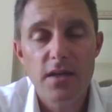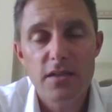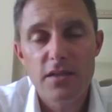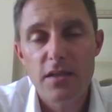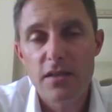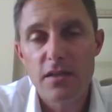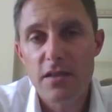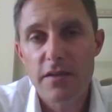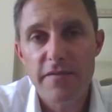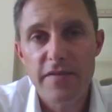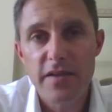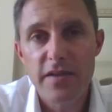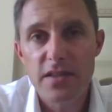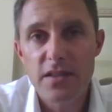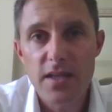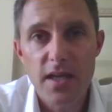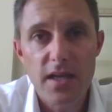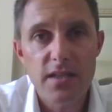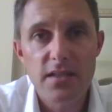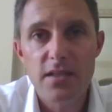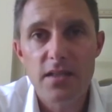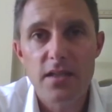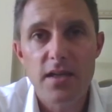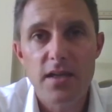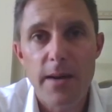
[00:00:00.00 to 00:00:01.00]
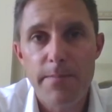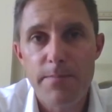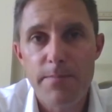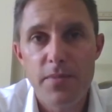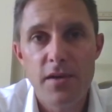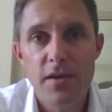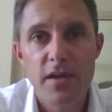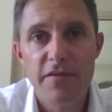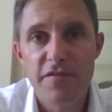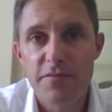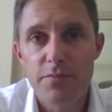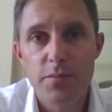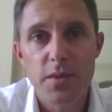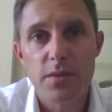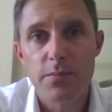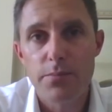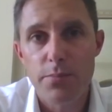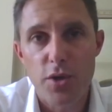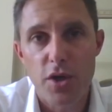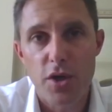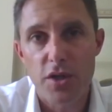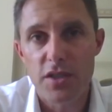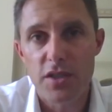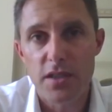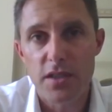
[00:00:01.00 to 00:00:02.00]
So it's a fantastic
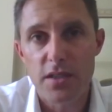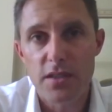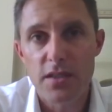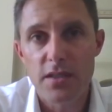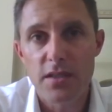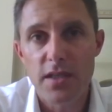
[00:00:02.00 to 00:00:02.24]
upliftment project,